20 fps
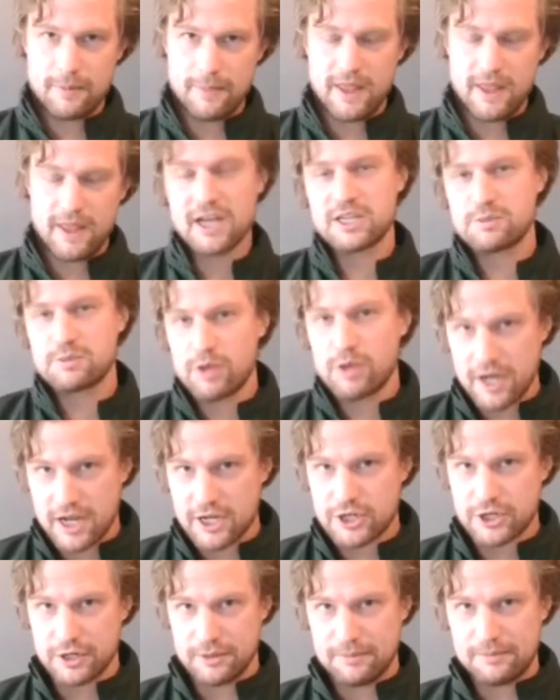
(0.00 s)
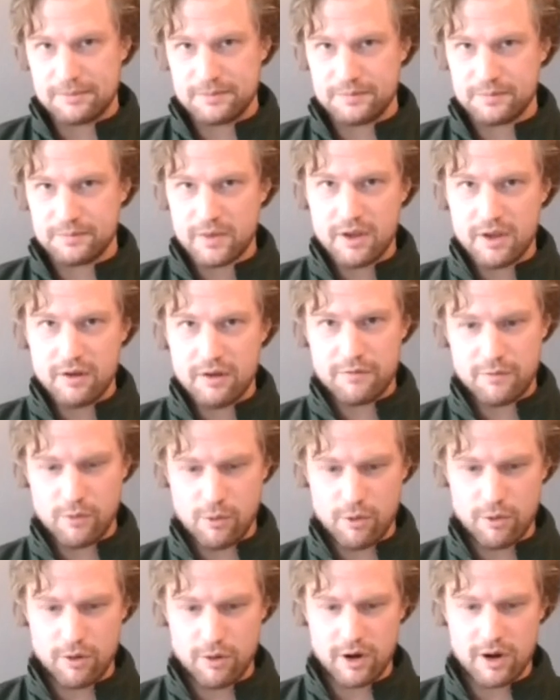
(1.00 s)
the explanation
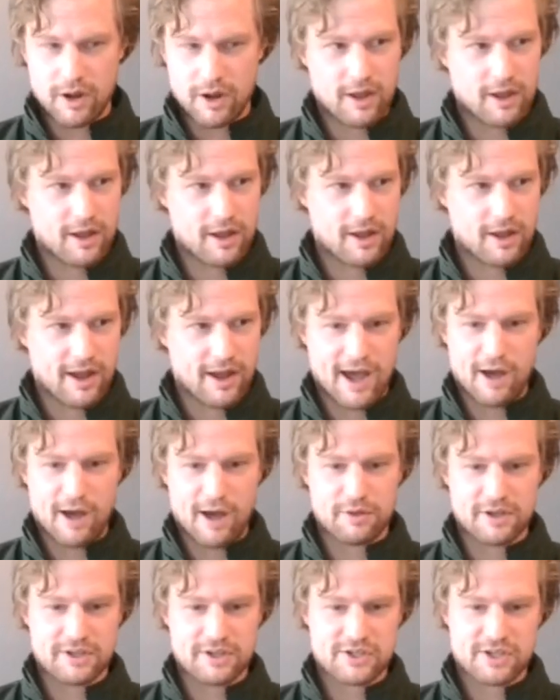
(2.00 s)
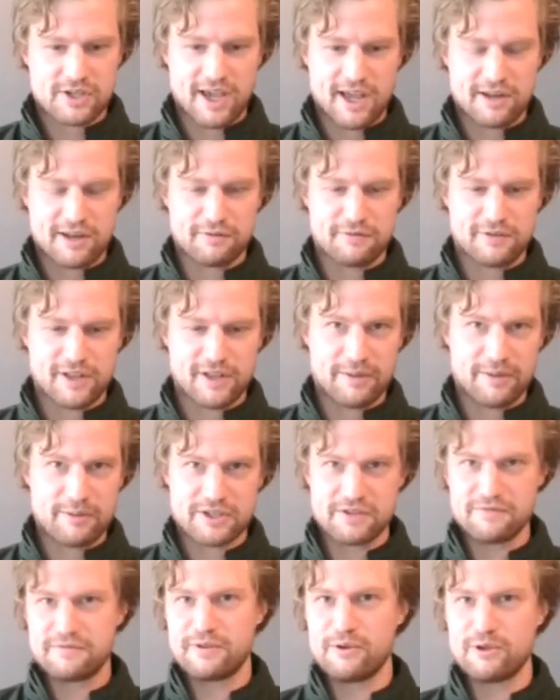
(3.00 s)
for how this candle flame
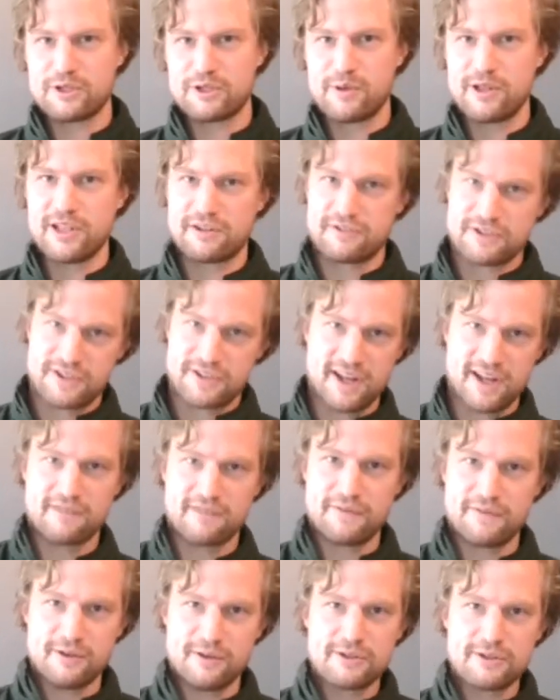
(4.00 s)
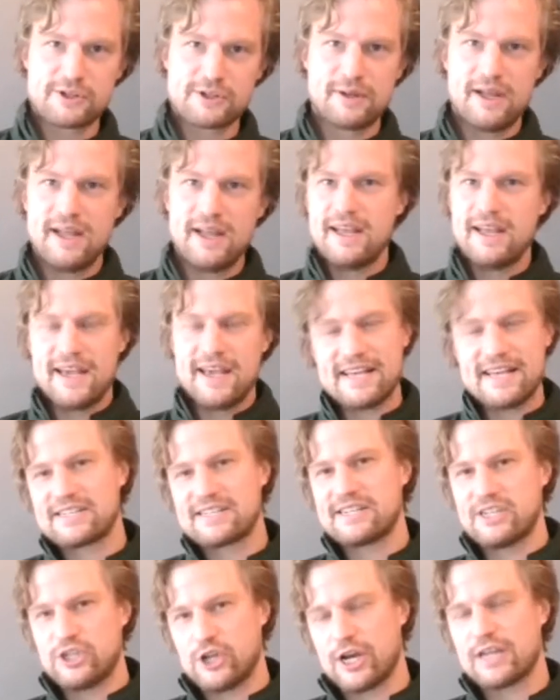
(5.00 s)
is influenced by electrostatic fields
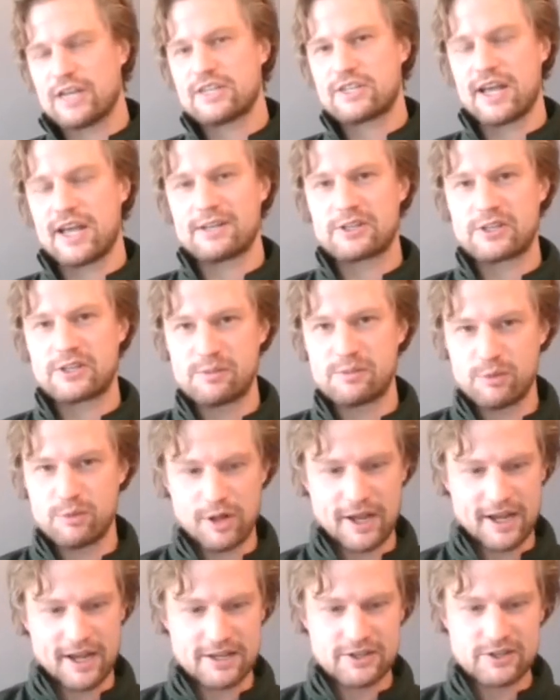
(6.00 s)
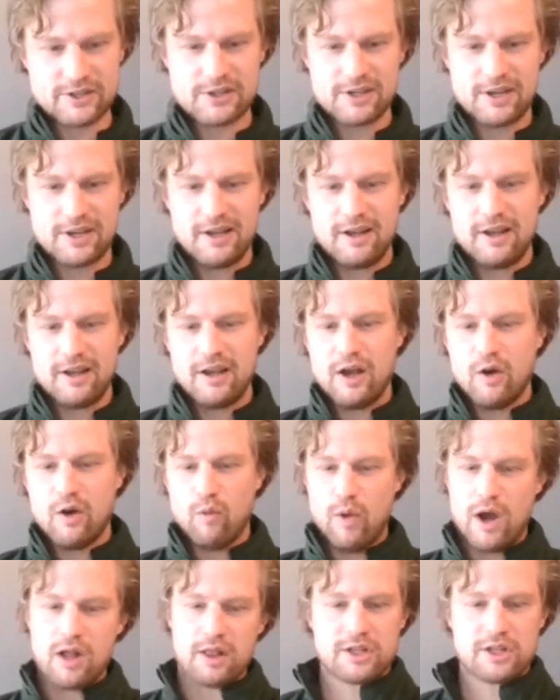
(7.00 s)
isn't just as simple as,
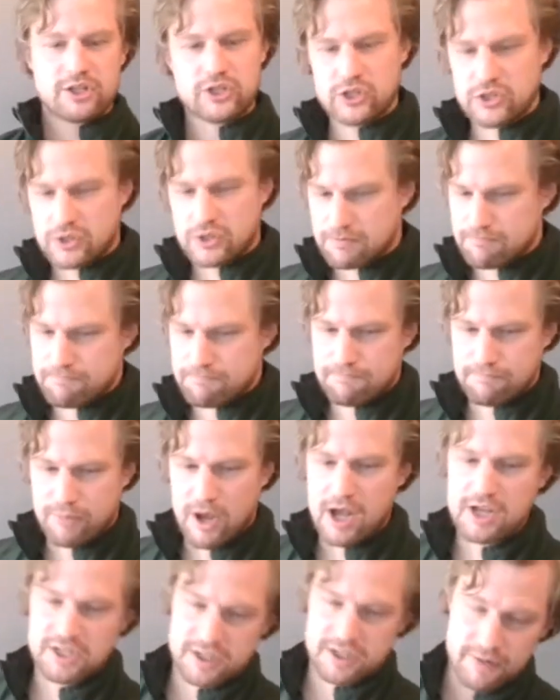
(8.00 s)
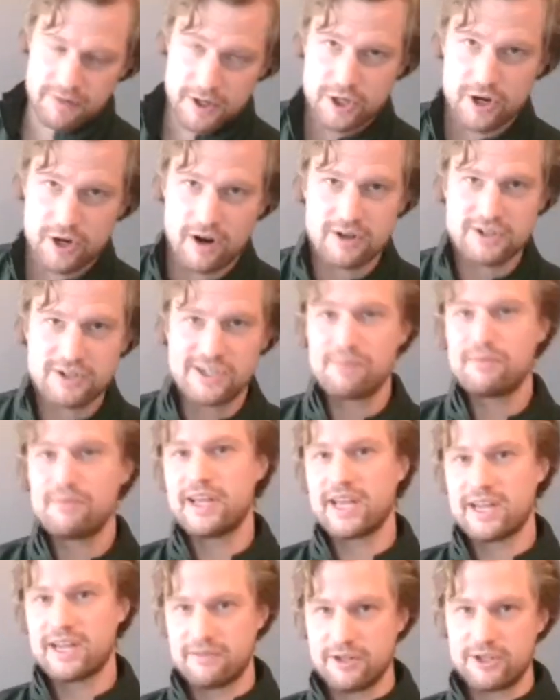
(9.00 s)
well, it's positively charged, I'm
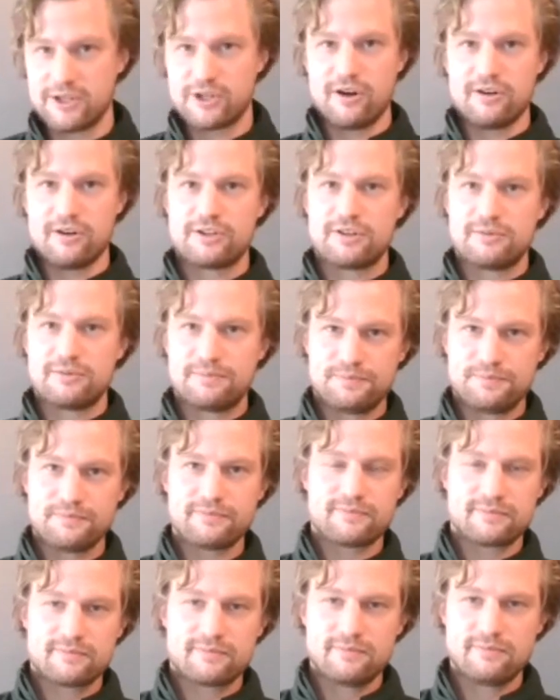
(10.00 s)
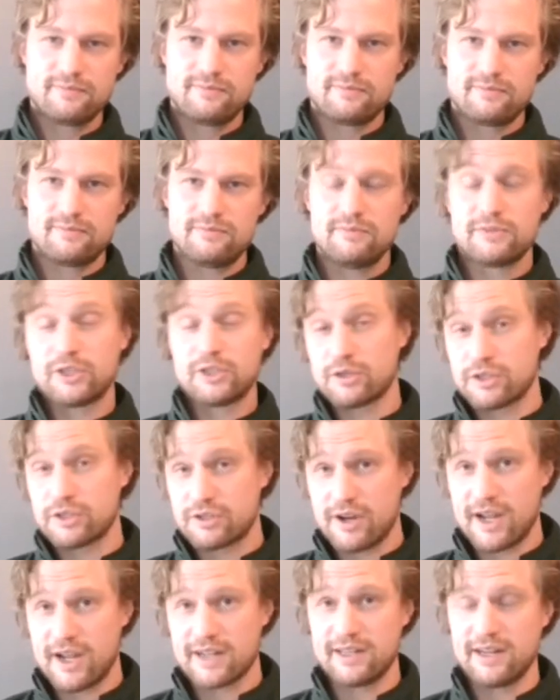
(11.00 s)
negatively charged. So it's
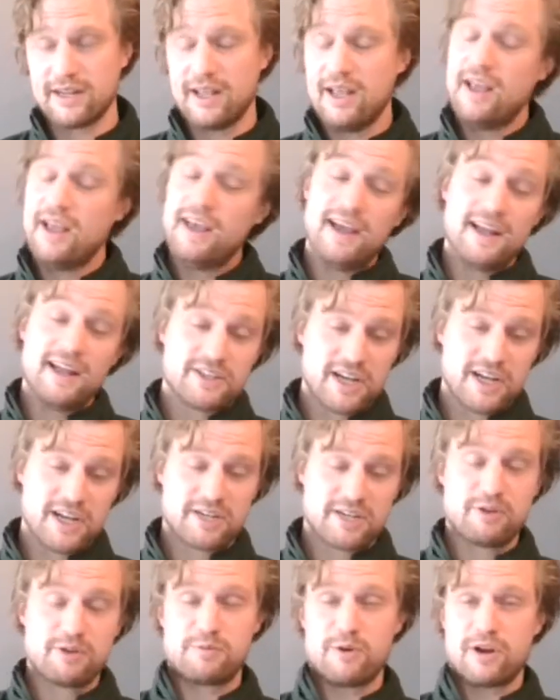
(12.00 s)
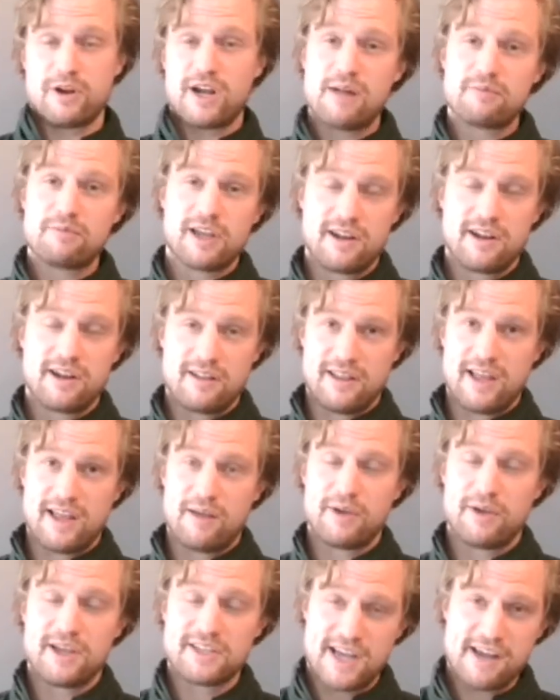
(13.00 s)
attracted. It's actually much more complicated than
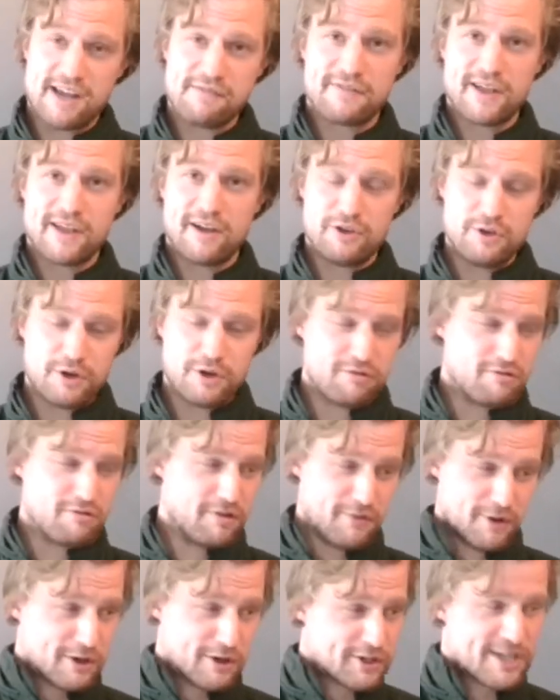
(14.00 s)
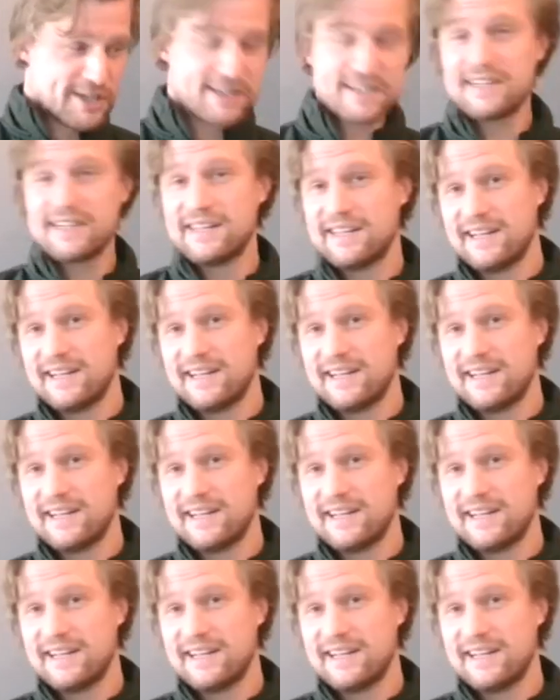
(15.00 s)
that because I've found you can reverse it